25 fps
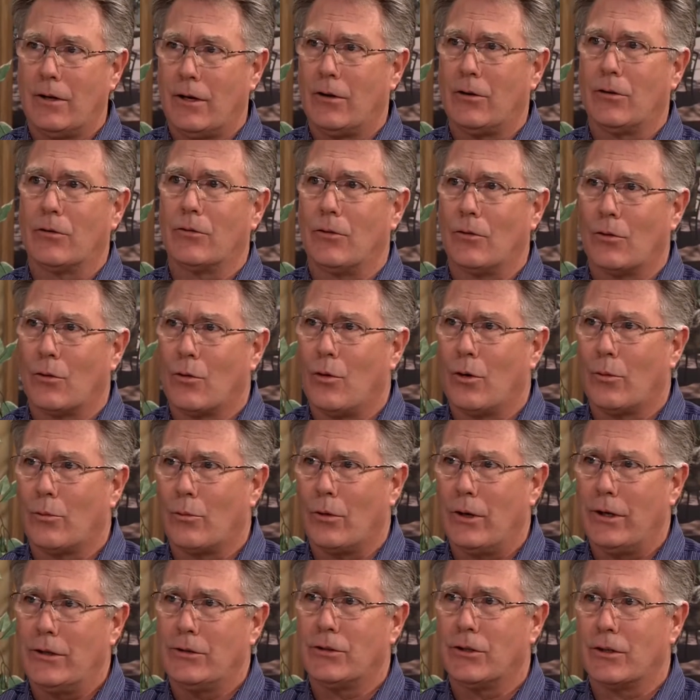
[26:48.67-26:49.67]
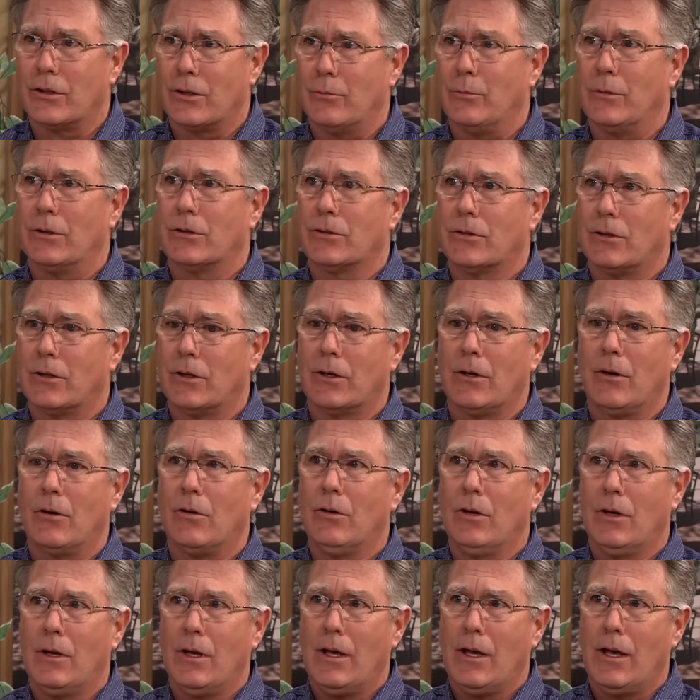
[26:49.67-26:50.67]
Arizona Corporation Commission and
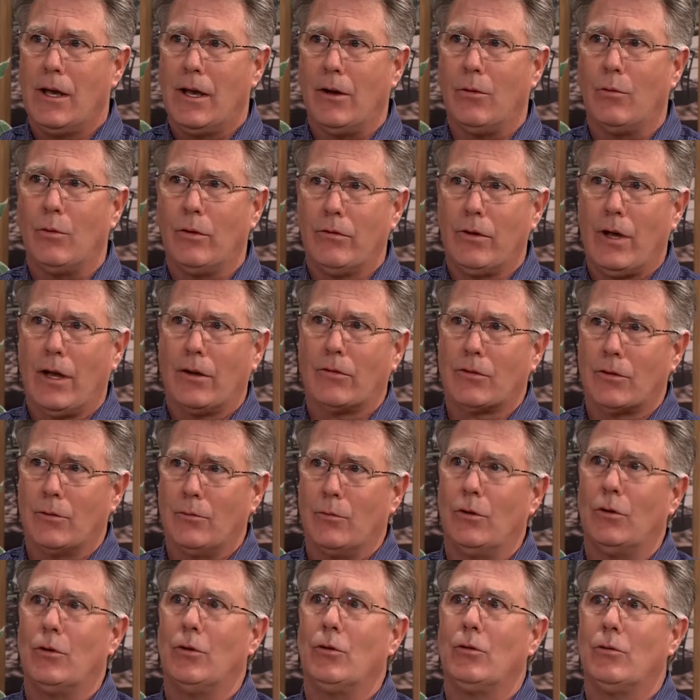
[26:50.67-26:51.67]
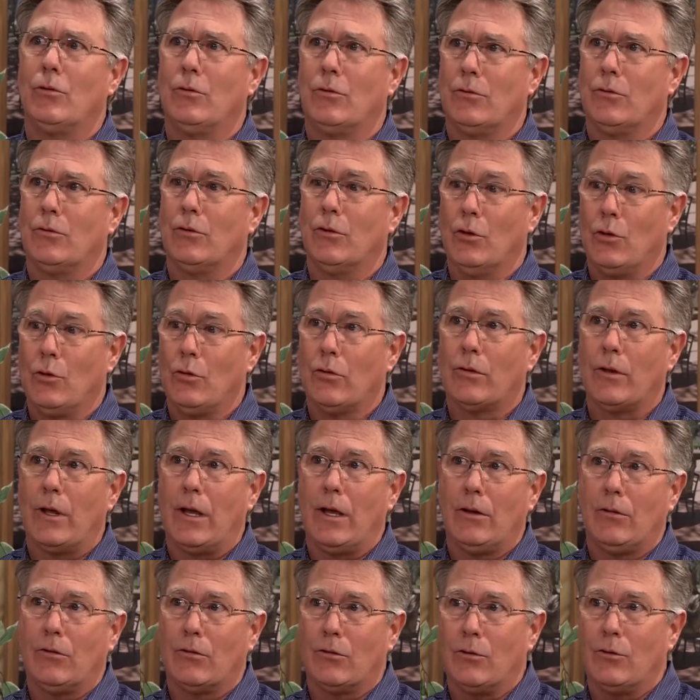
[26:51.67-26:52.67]
go, "Hey, we've got some new new
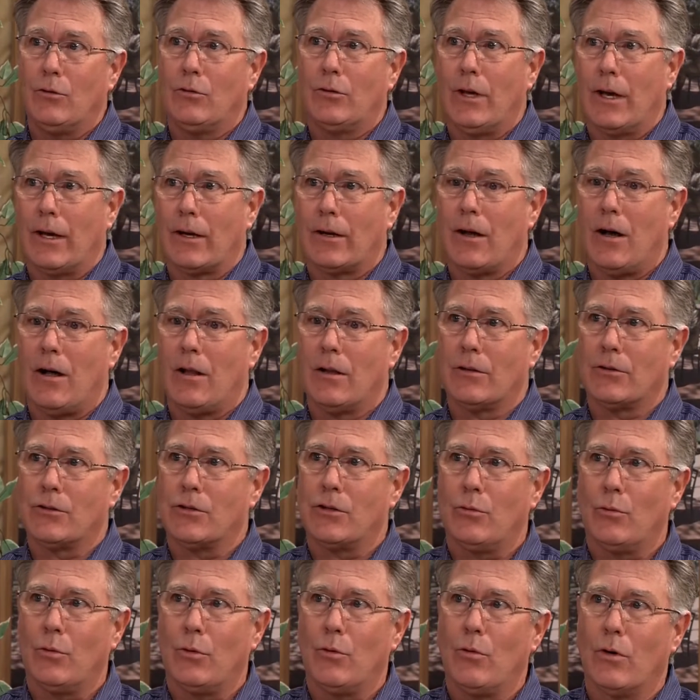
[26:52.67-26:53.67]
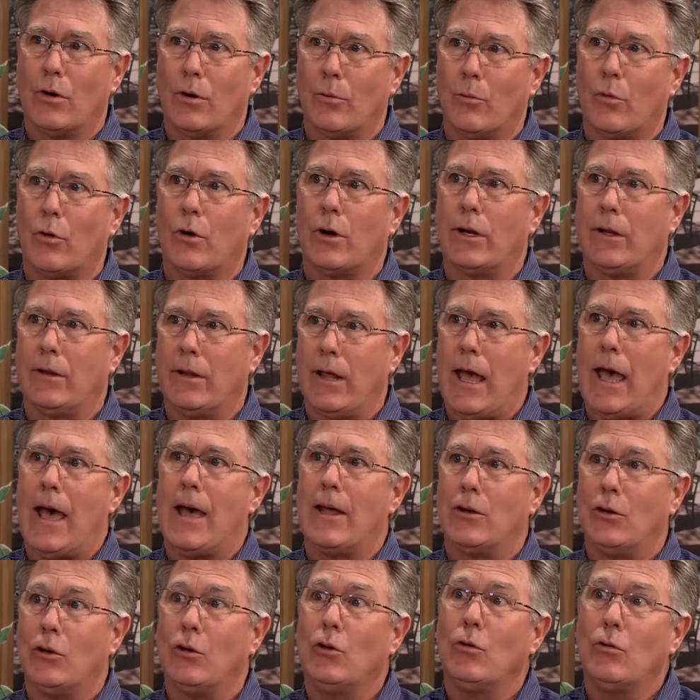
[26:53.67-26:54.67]
things, new technology. We want to bring
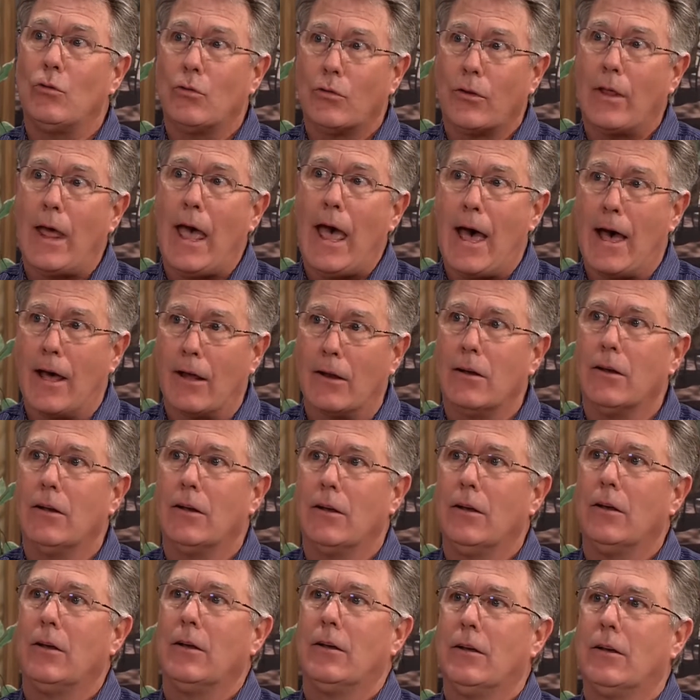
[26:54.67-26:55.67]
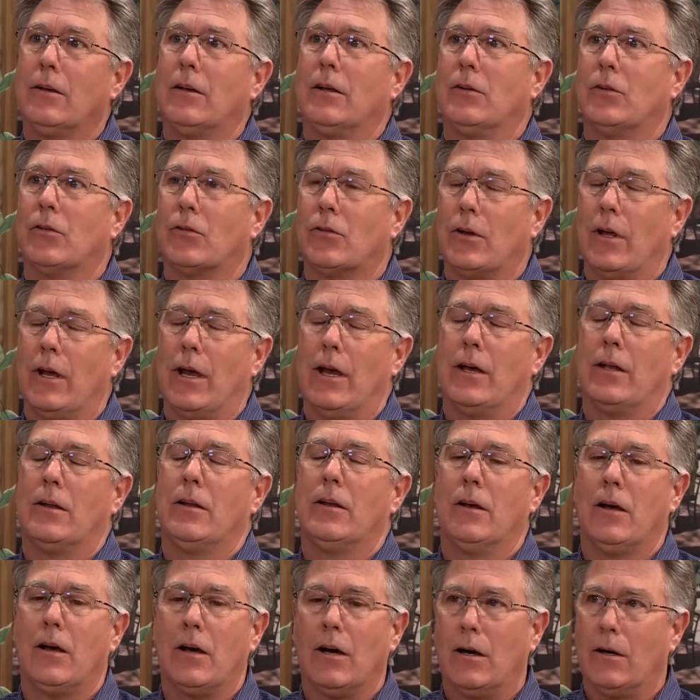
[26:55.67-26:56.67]
that and use that
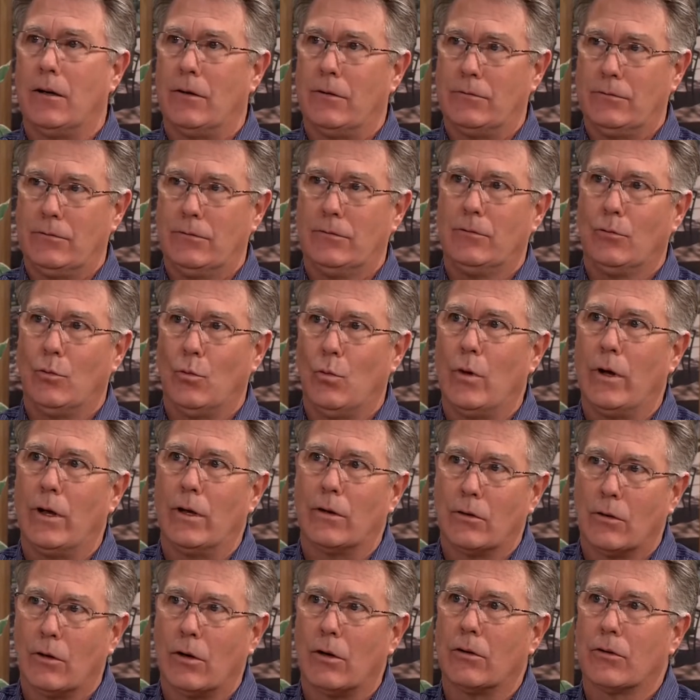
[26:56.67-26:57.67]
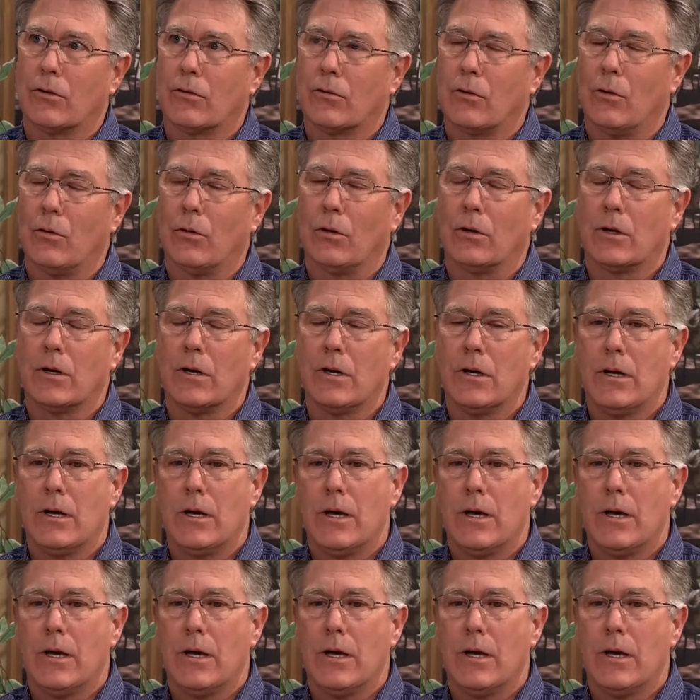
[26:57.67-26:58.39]
instead of wind or solar."